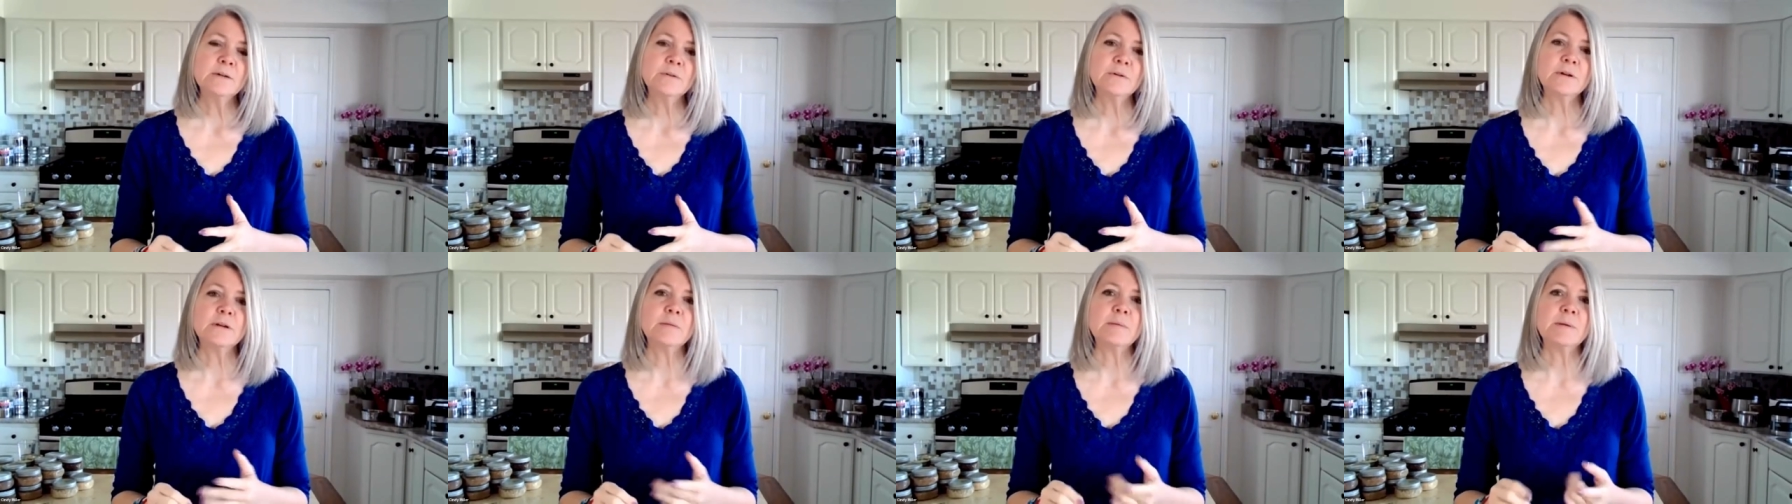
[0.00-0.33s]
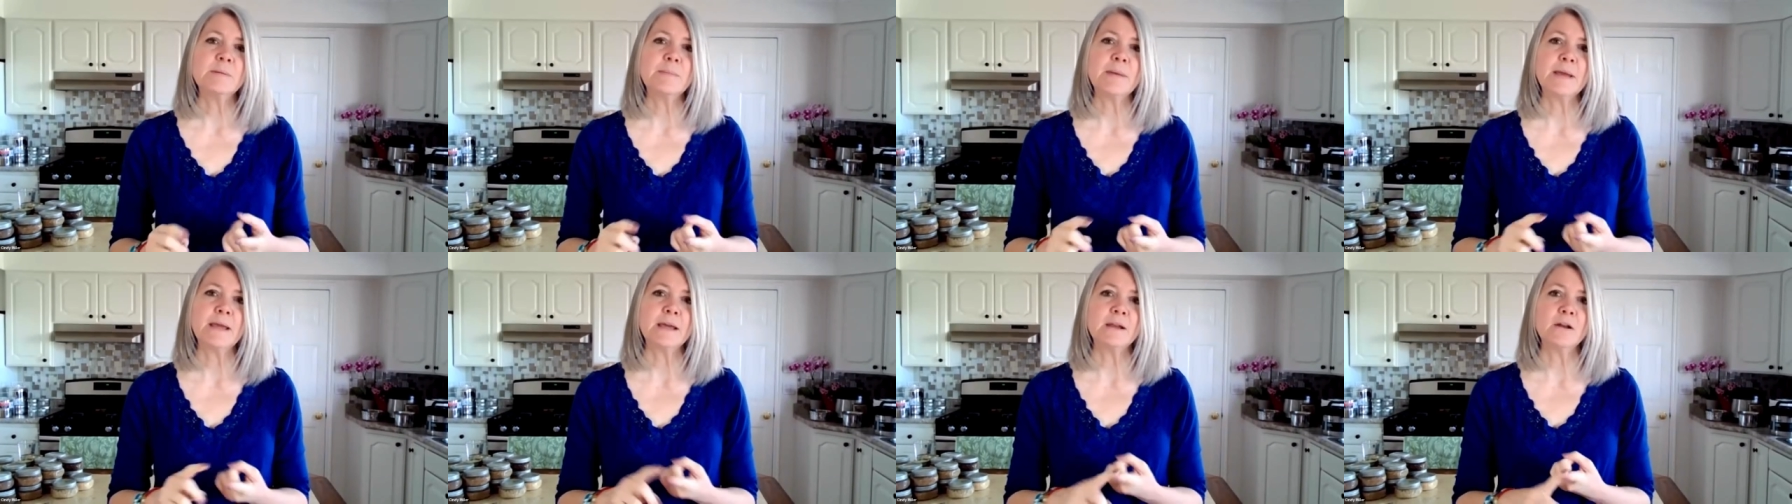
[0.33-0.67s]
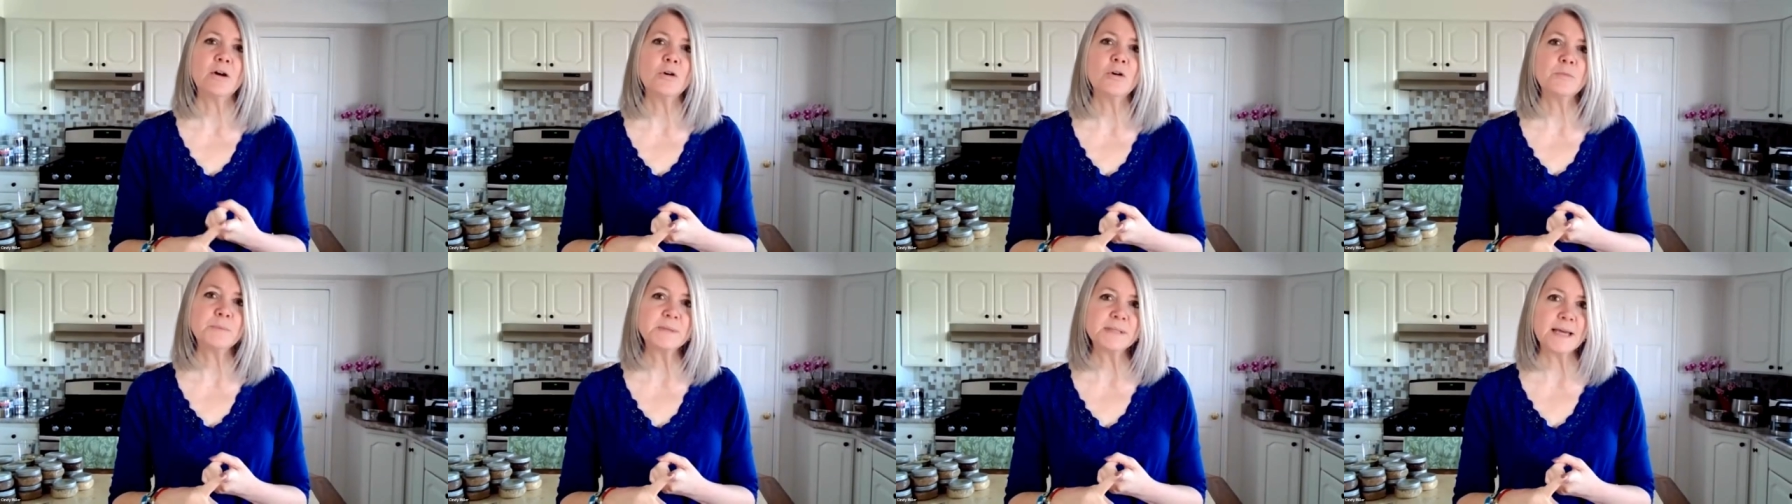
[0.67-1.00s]
We're going to be making
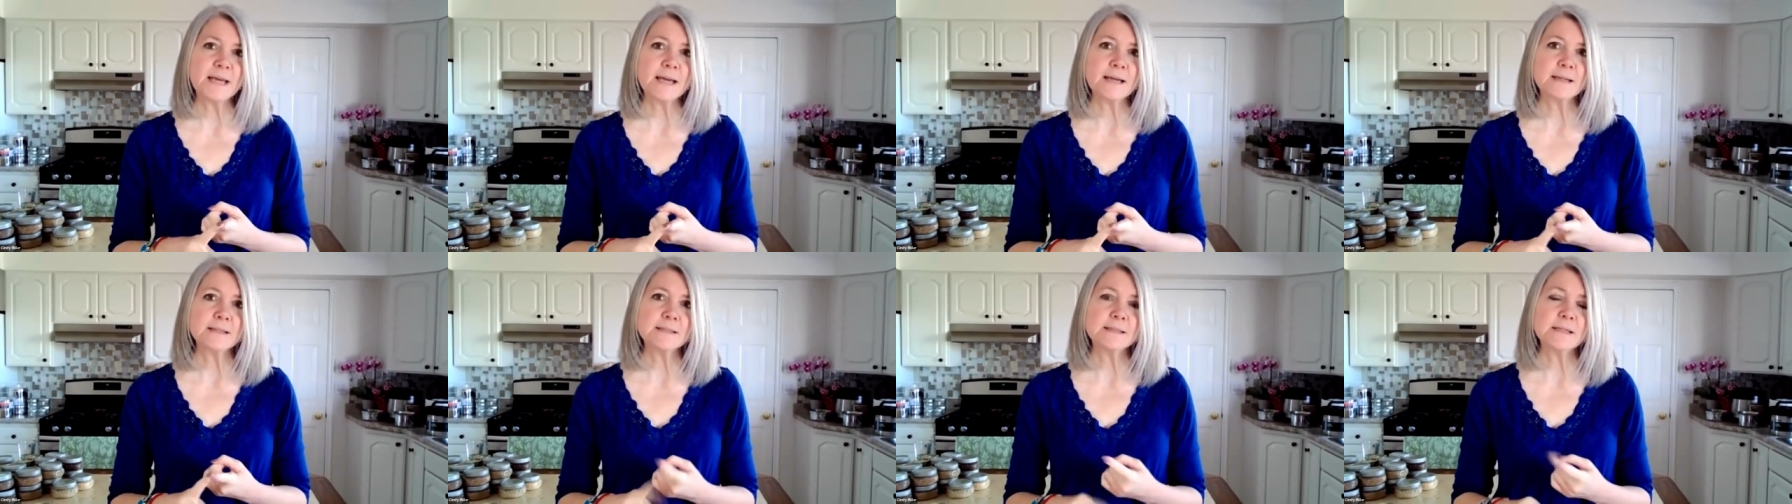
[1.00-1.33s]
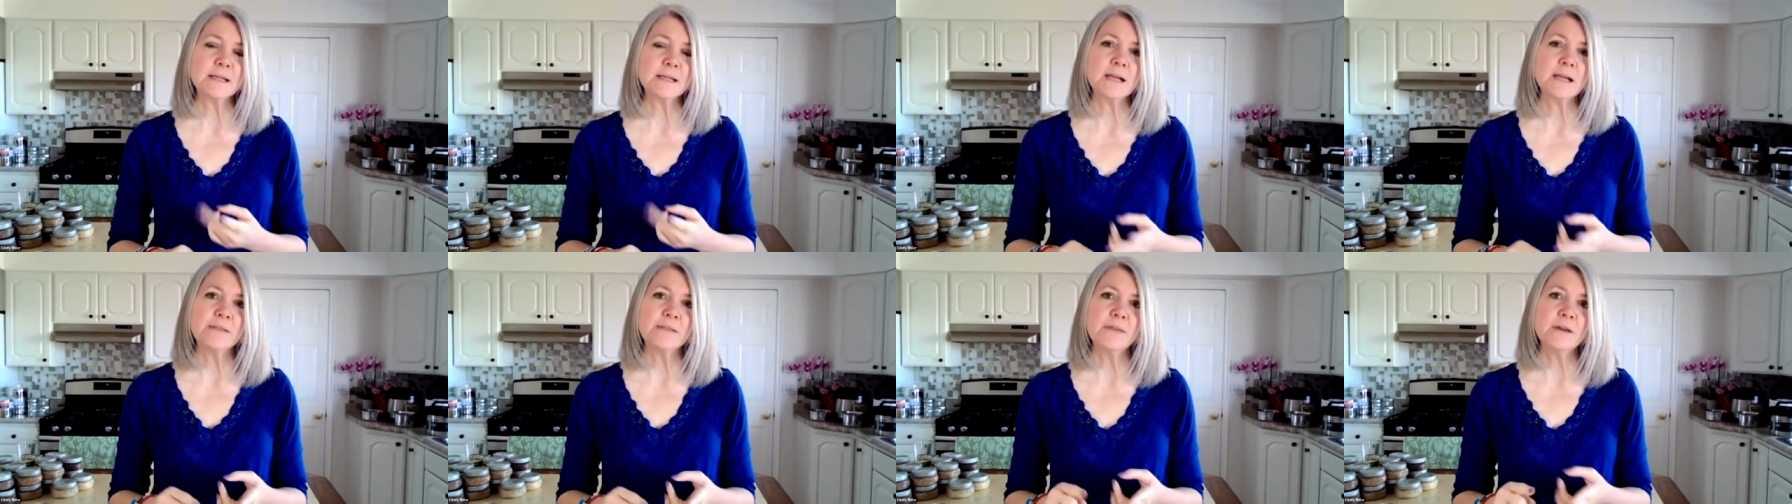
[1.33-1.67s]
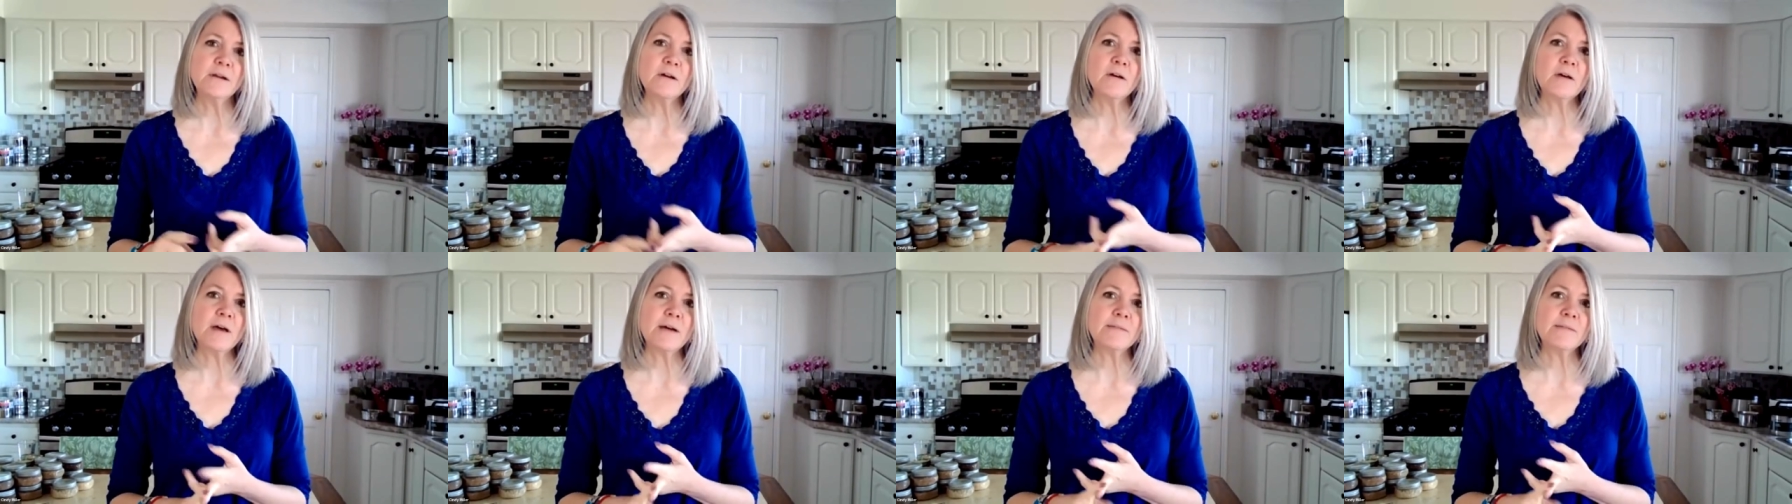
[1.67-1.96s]
hope sacks. And I think I'll